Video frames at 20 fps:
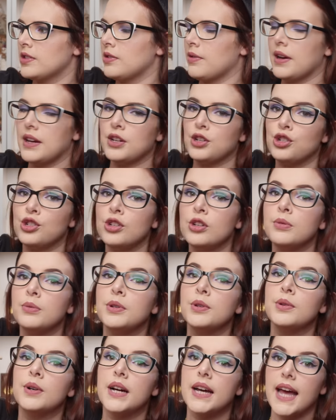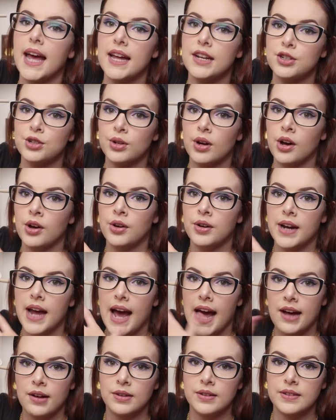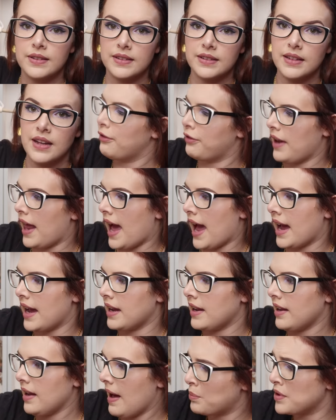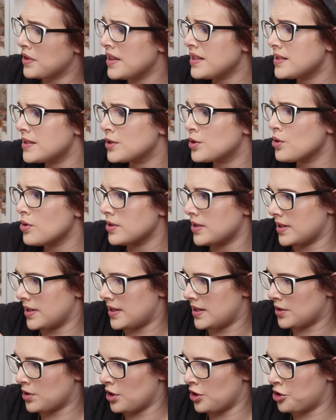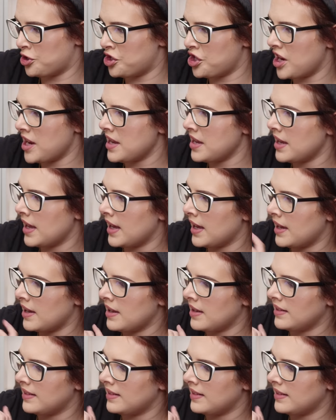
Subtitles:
So I assume you will get your own house flag. But this is gorgeous. It's got a G here.